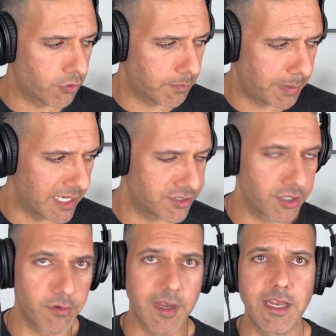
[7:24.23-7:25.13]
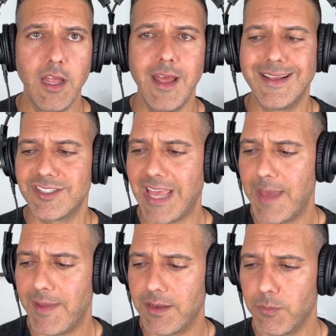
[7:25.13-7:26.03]
Patient agreed,
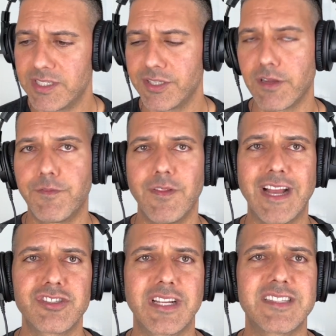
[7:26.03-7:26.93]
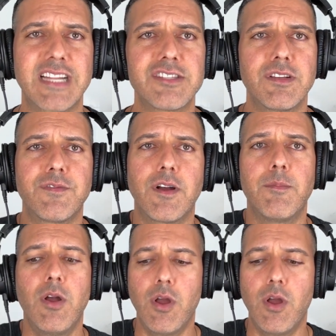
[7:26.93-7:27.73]
came in, we took a flexion extension film.